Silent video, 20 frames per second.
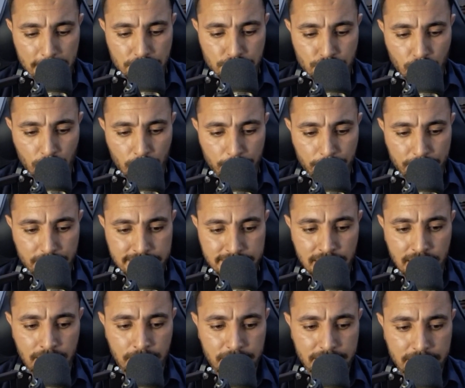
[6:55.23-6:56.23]
So
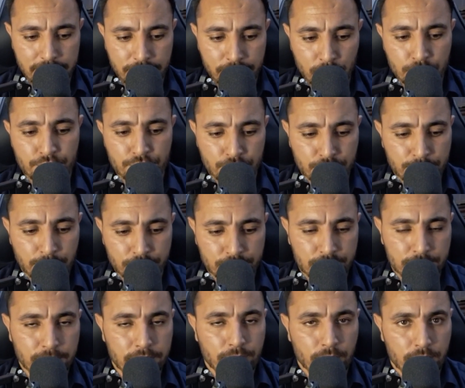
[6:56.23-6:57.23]
Islam was
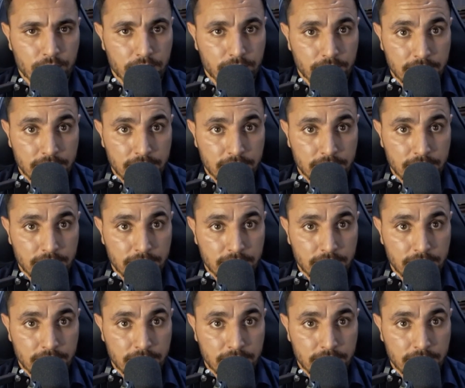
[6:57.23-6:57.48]
responsible for the